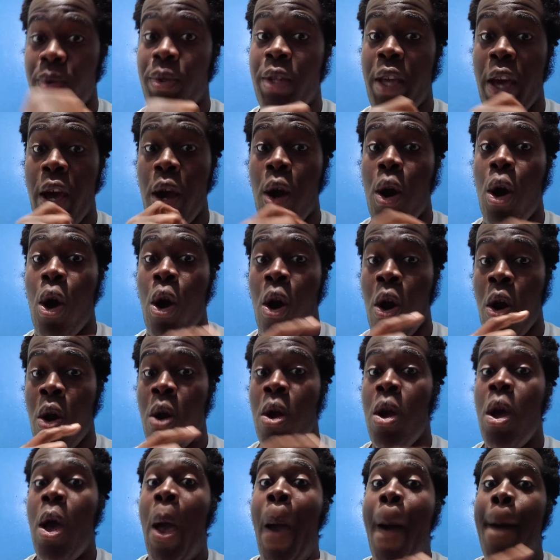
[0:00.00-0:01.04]
there
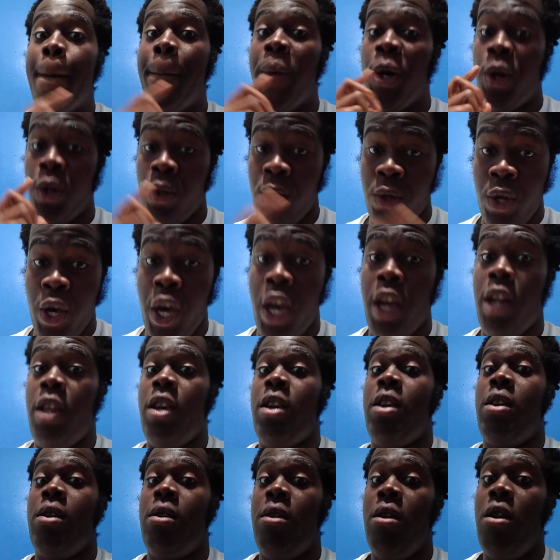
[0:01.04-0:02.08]
are
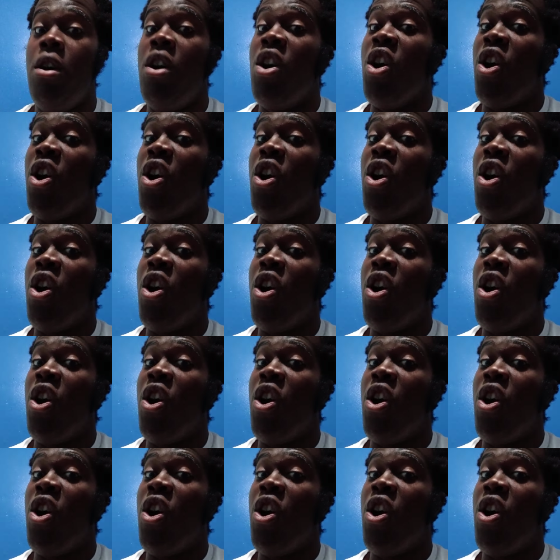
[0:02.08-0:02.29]
plenty